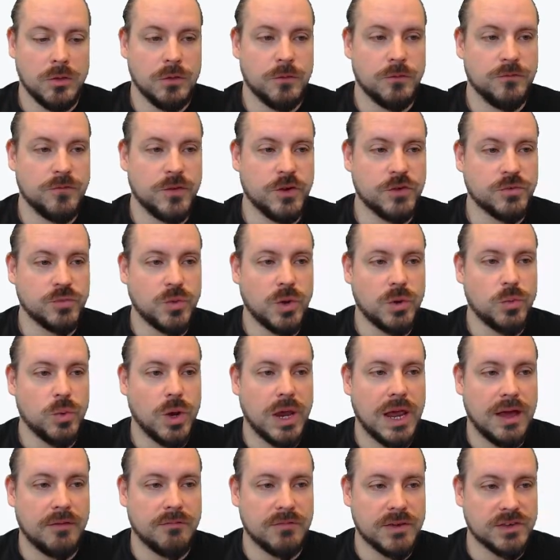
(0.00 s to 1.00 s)
First one we
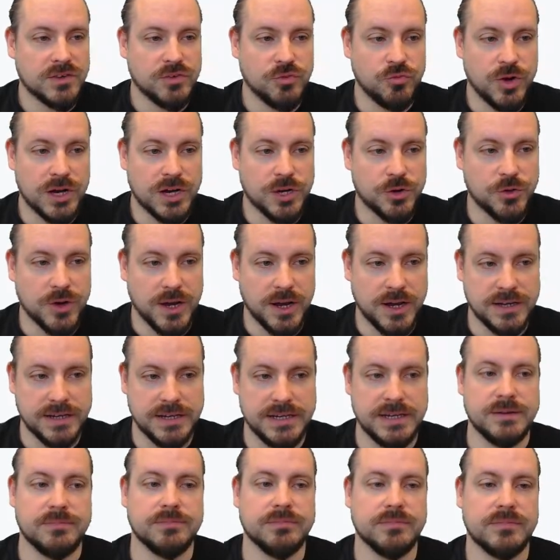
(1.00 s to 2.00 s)
have is a record
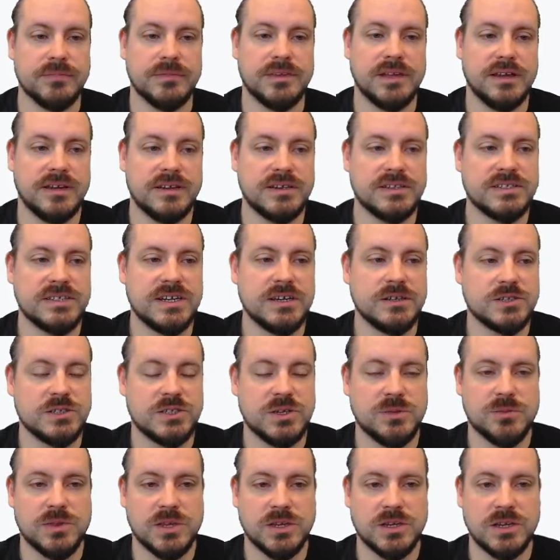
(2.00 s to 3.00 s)
ID. That is not
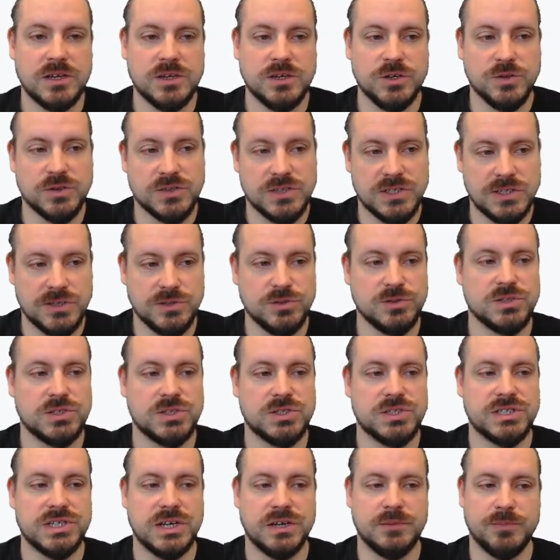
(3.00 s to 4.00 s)
something that you as a user
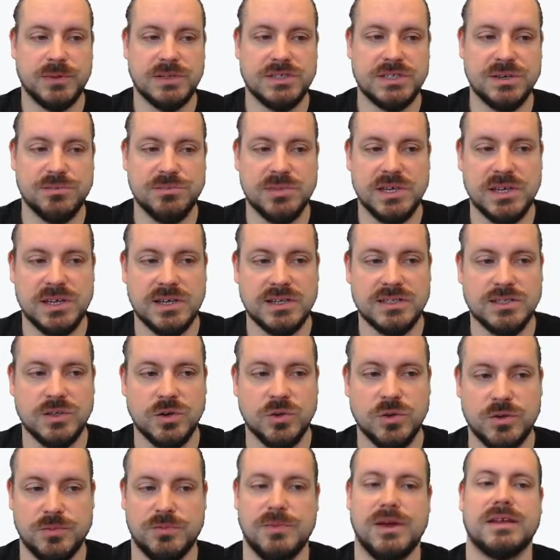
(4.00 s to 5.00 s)
set, but something is
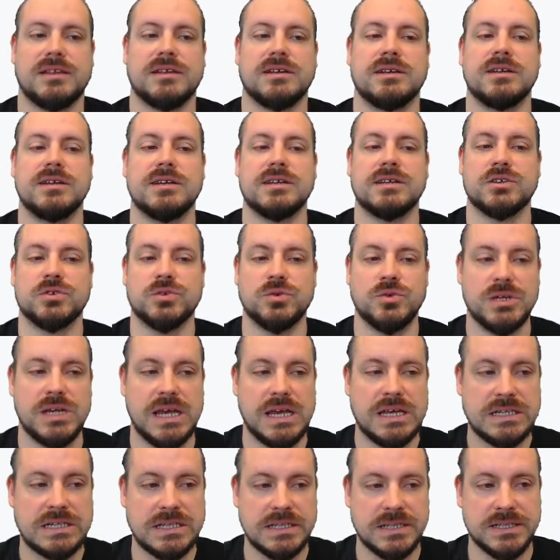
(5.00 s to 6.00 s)
automatically
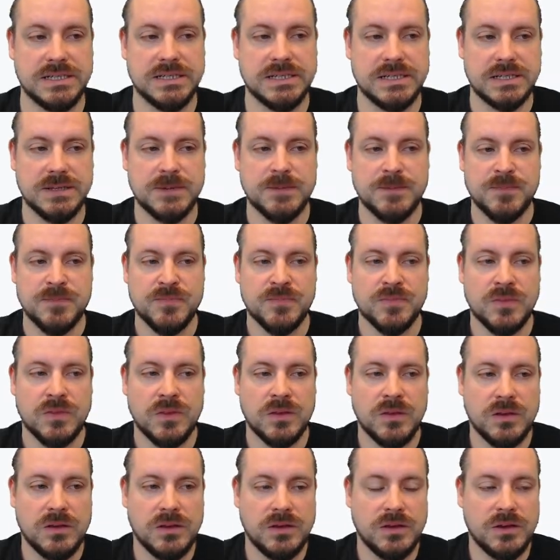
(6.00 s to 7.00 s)
created
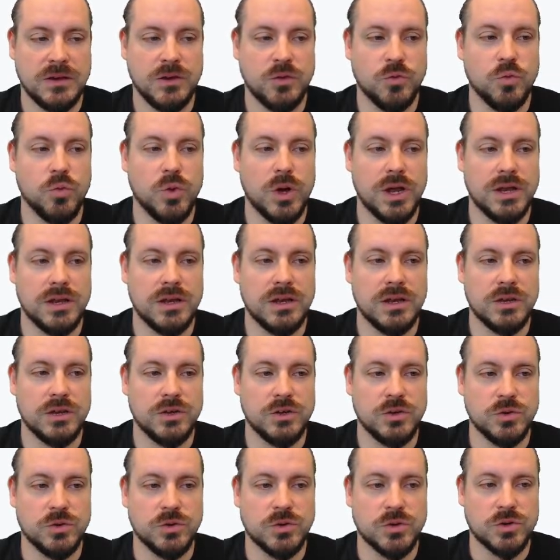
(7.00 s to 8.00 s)
when
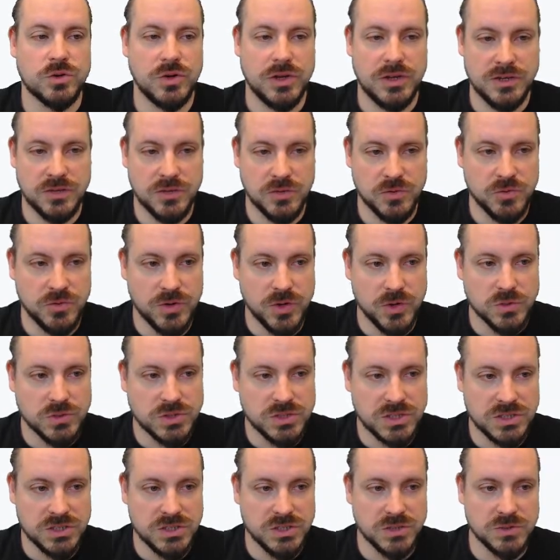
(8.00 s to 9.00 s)
you create new rows
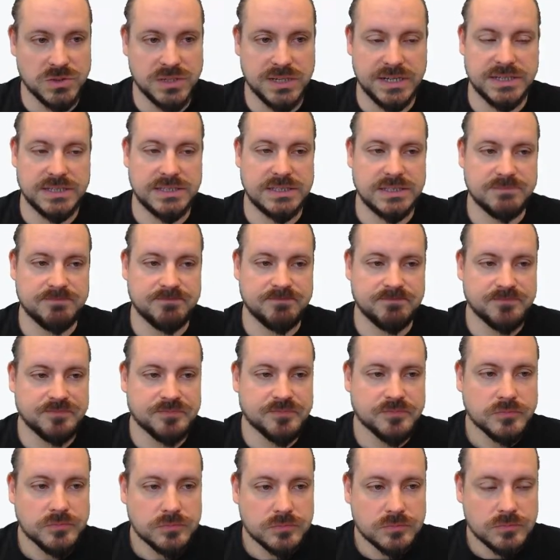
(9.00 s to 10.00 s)
and new lines.
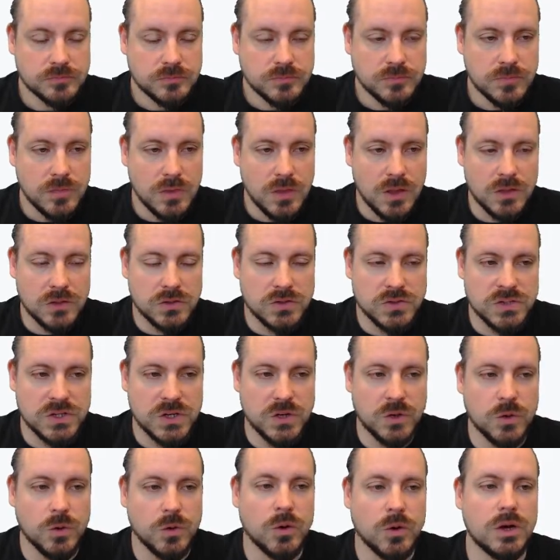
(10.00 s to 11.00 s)

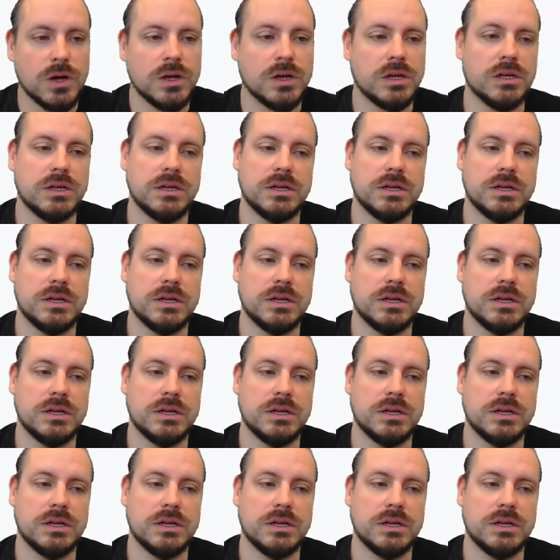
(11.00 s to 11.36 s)
So